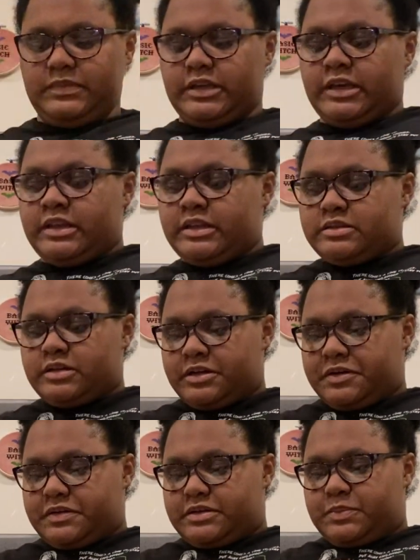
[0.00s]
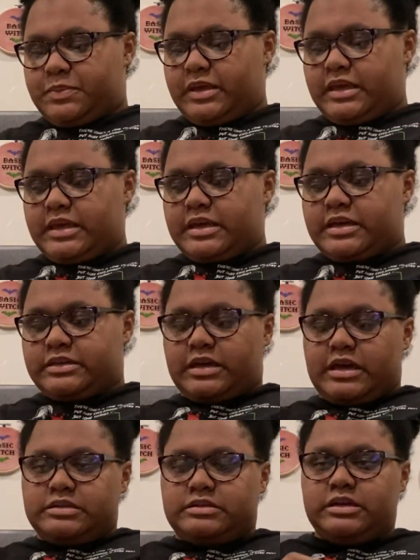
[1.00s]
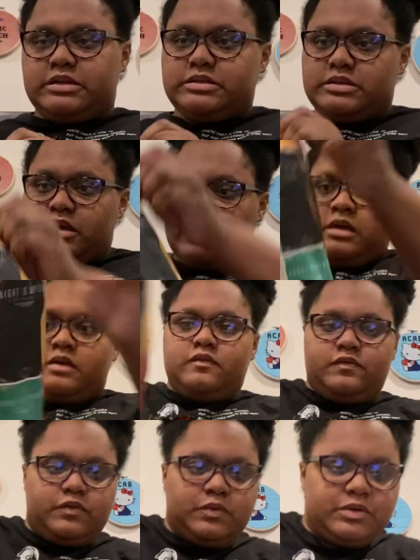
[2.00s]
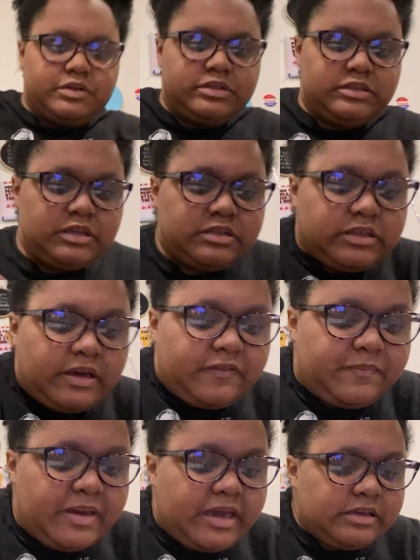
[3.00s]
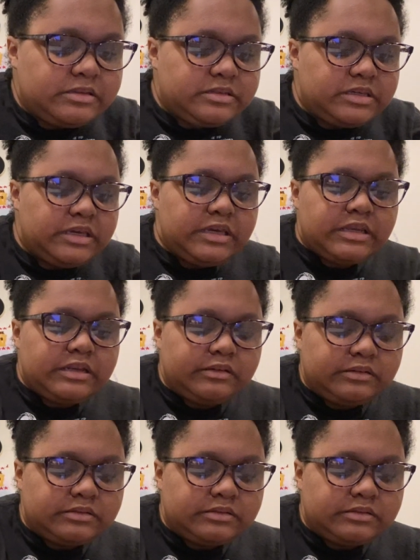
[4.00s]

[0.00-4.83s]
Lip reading: And it's going to be a test stitch for Stitch Life magazine.